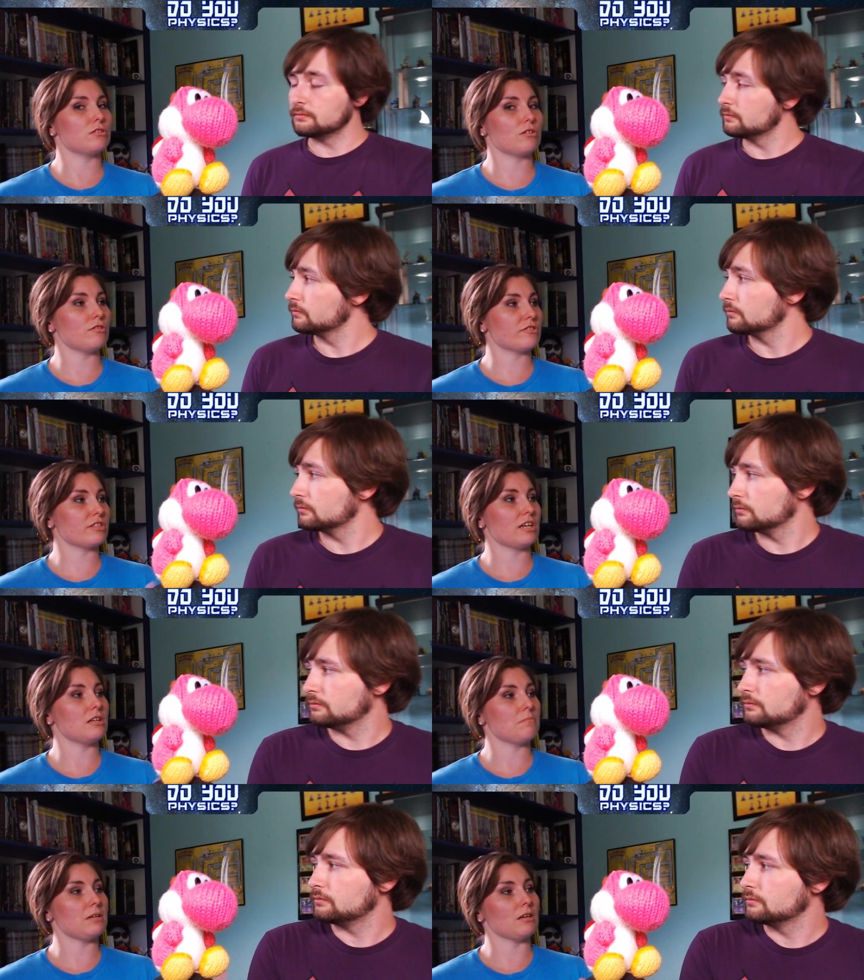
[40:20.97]
Speaker 1: turn your
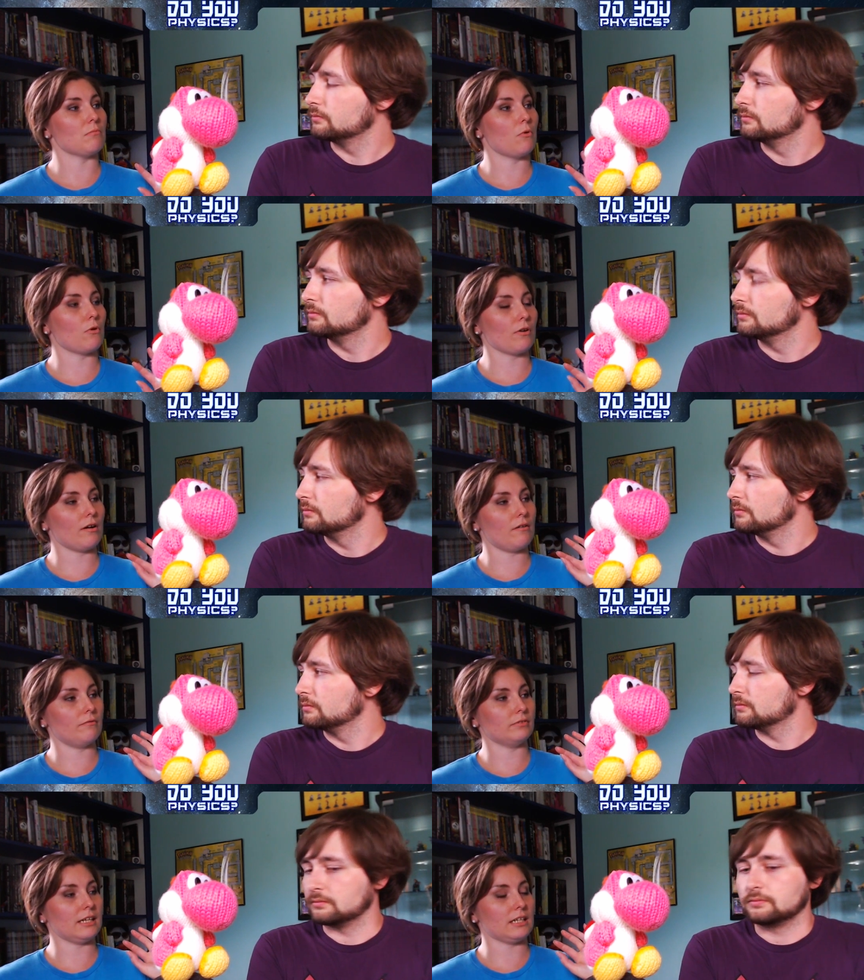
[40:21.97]
skin to be more
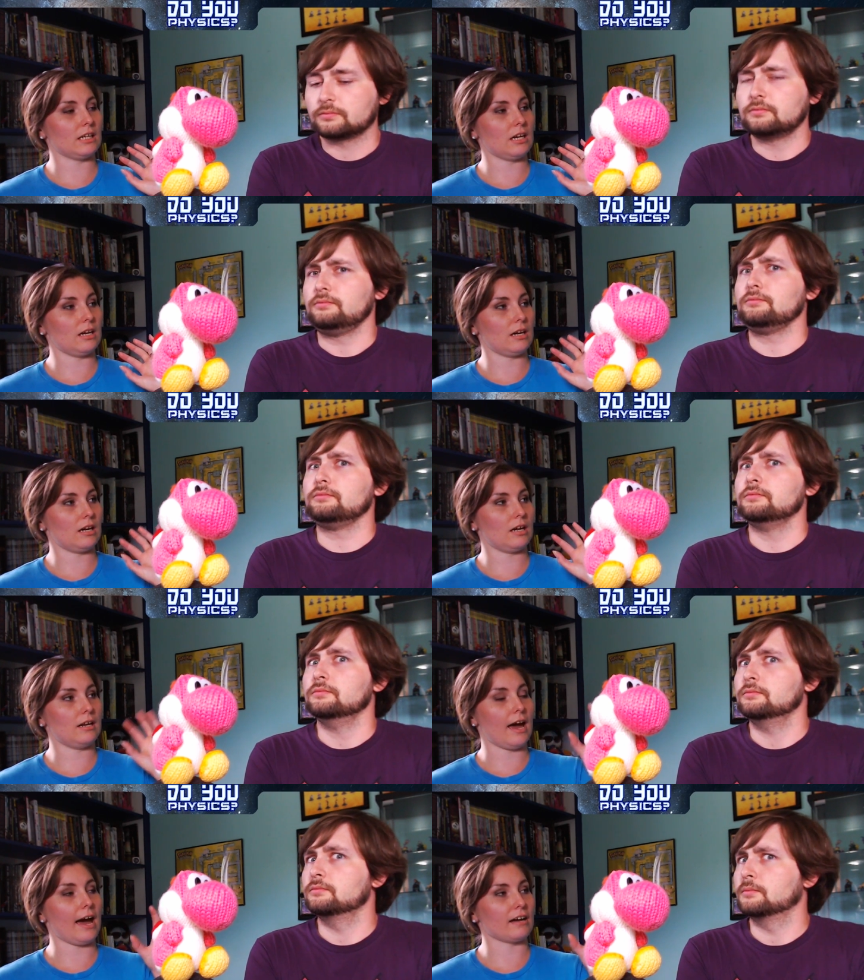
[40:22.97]
of like
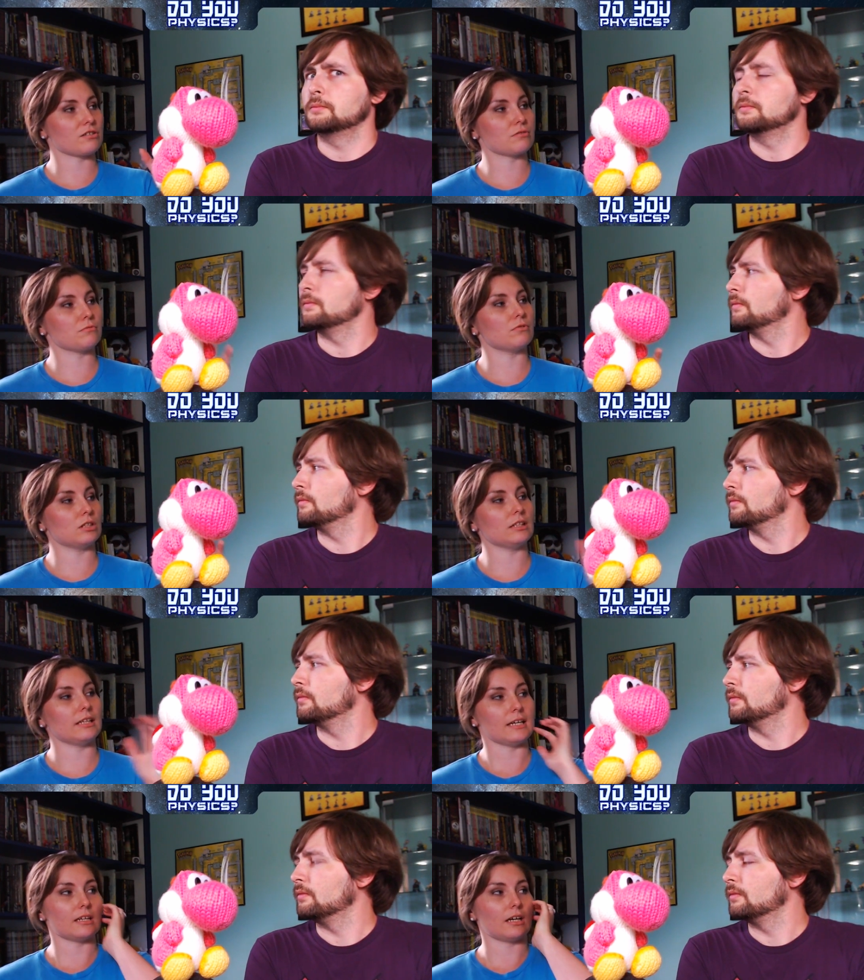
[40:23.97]
an actual
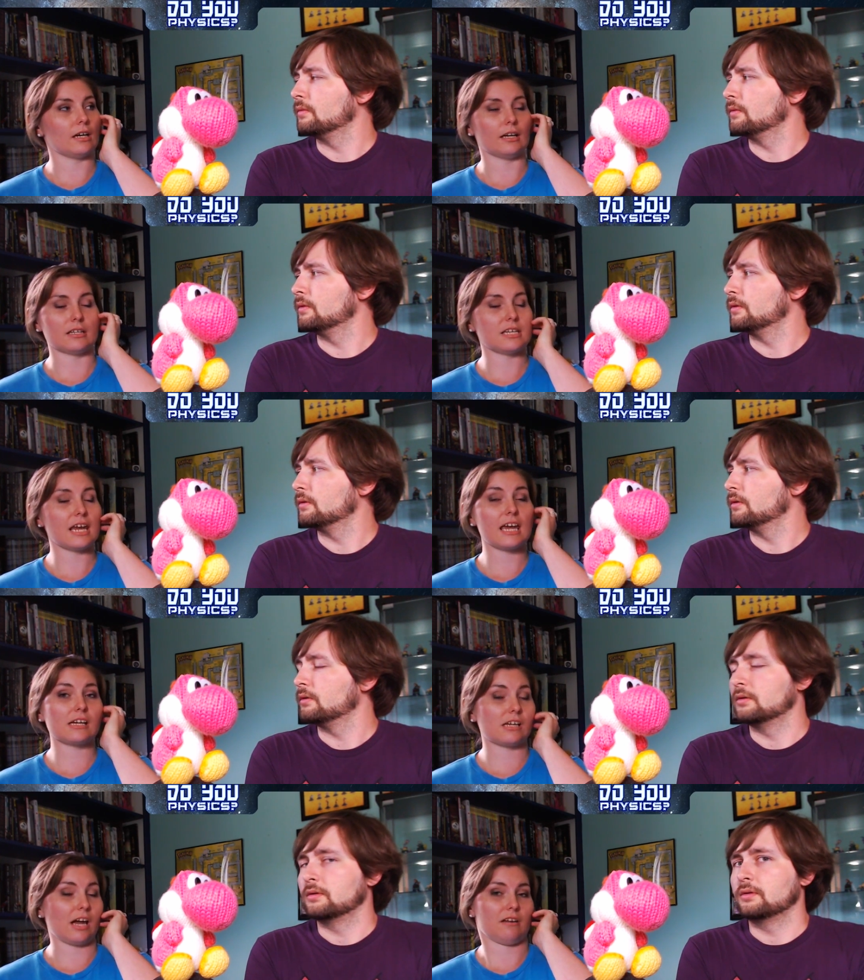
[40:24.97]
like uh,
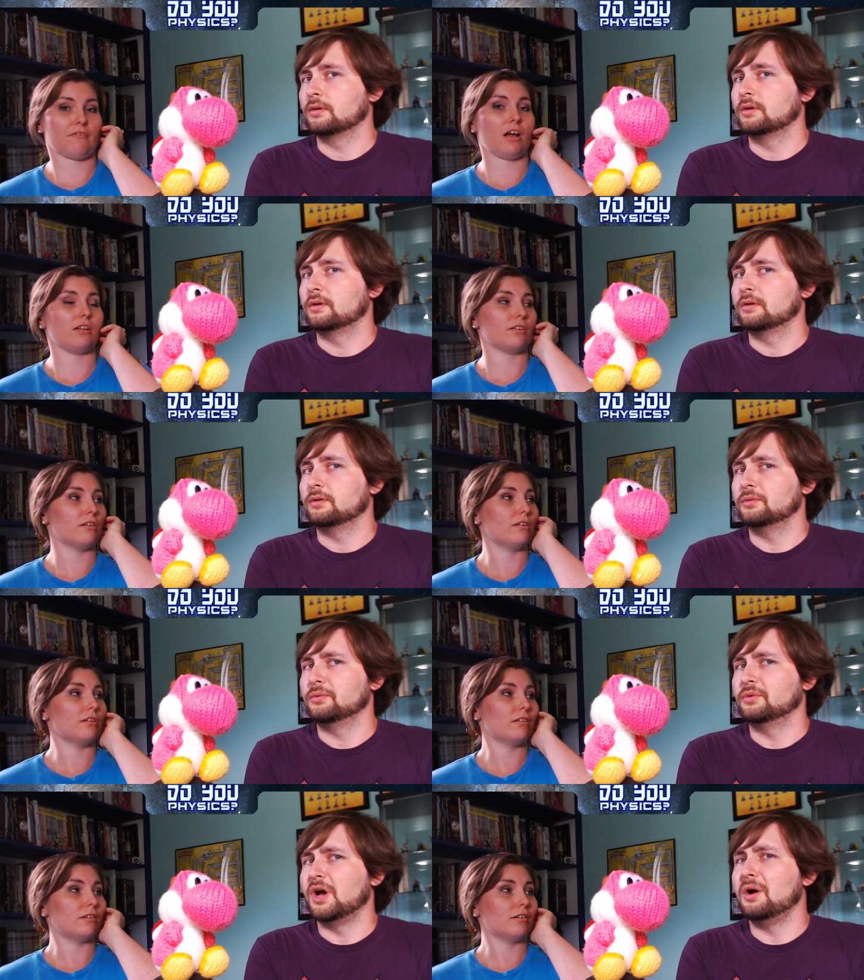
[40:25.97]
tan kind of color.
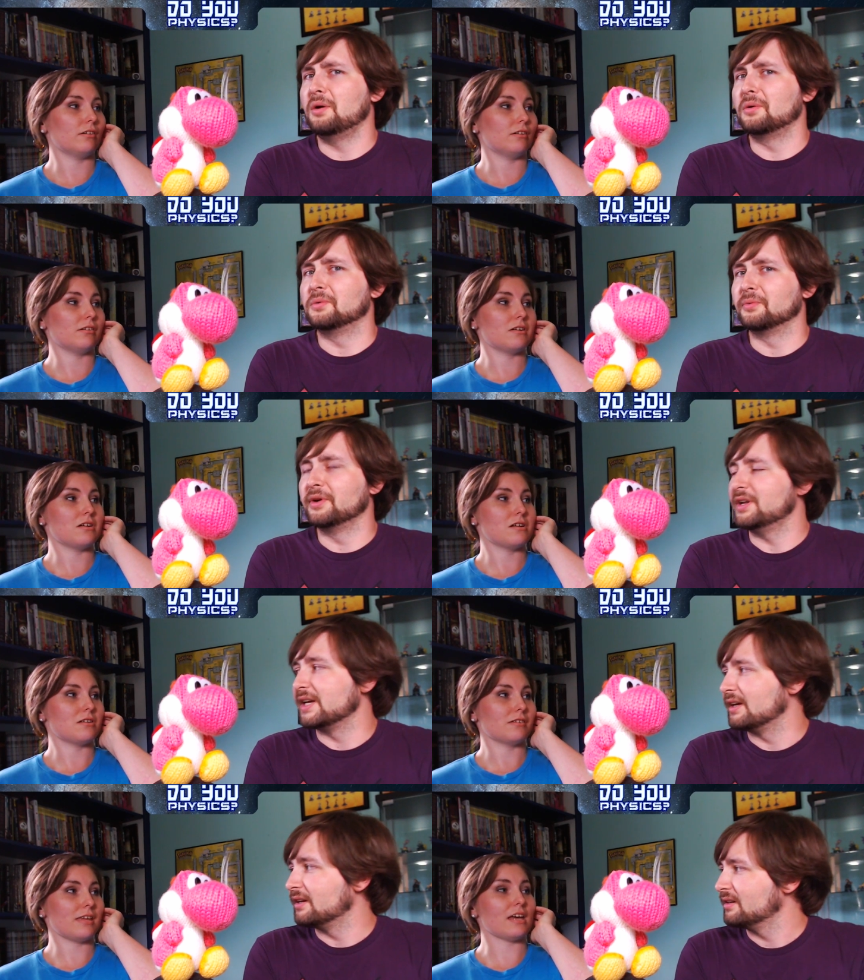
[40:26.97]
Speaker 2: Oh,
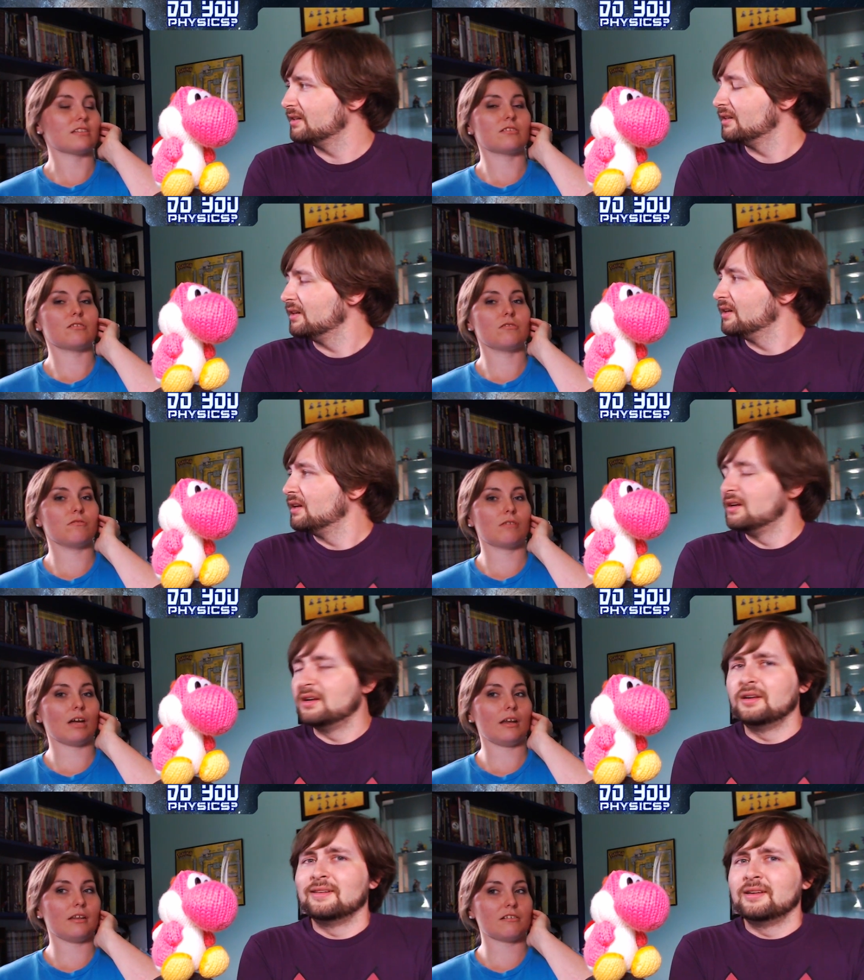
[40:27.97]
really?
Speaker 1: Yes. So you
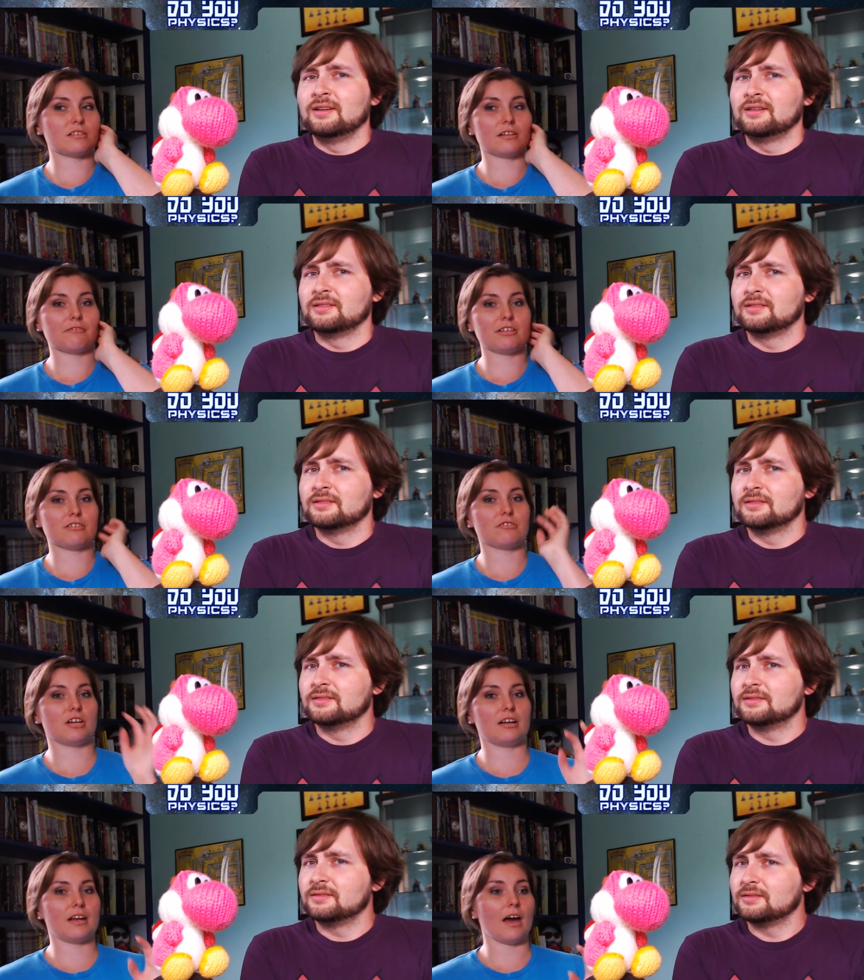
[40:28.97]
can. There's a lot of
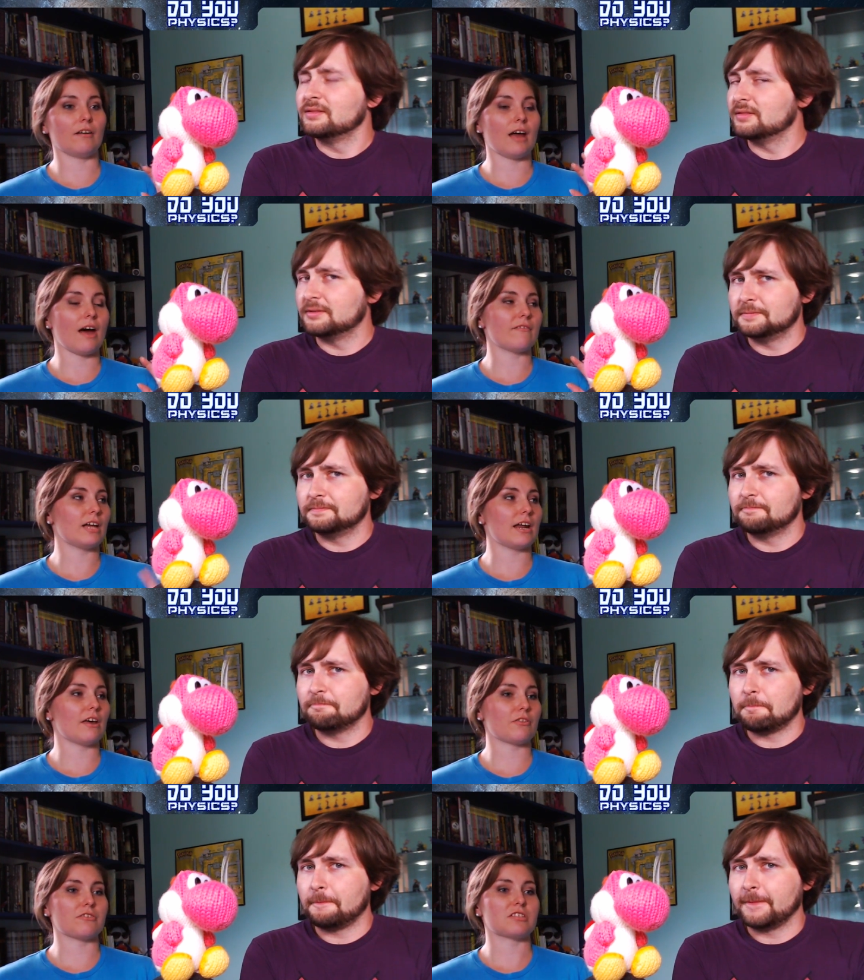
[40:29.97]
research on how to have a lot
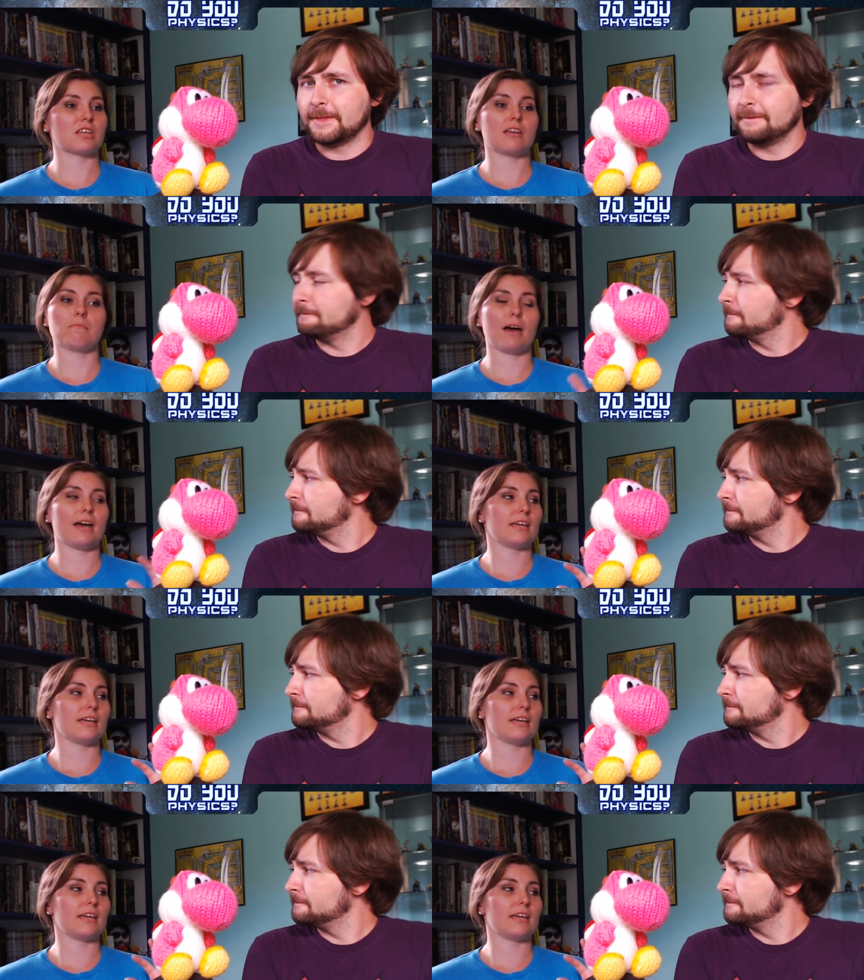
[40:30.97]
healthier skin by